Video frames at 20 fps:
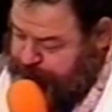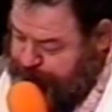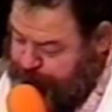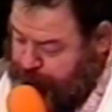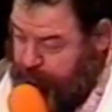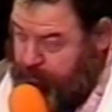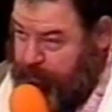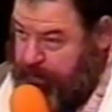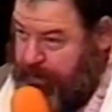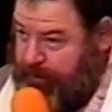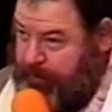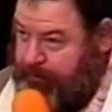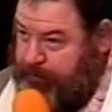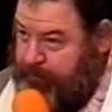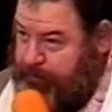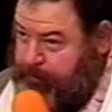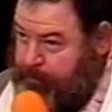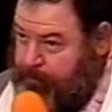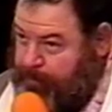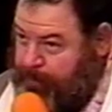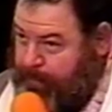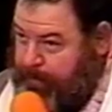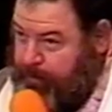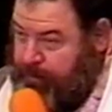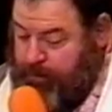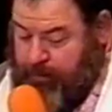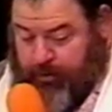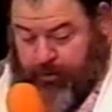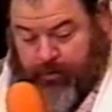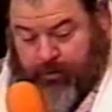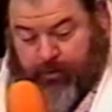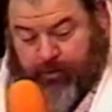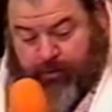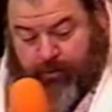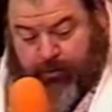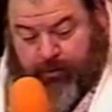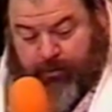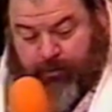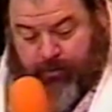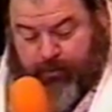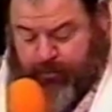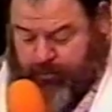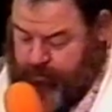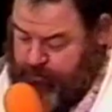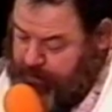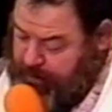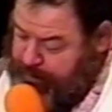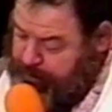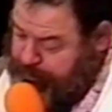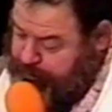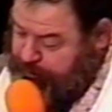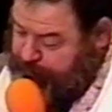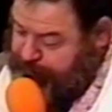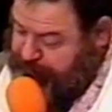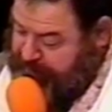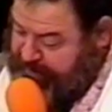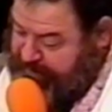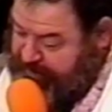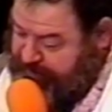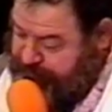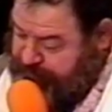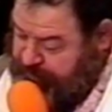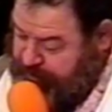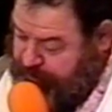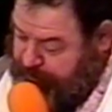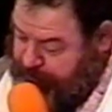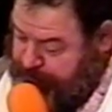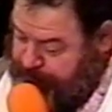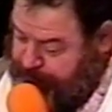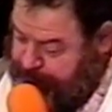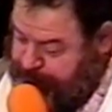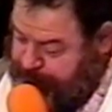for what? Eight. I don't know if I have it here.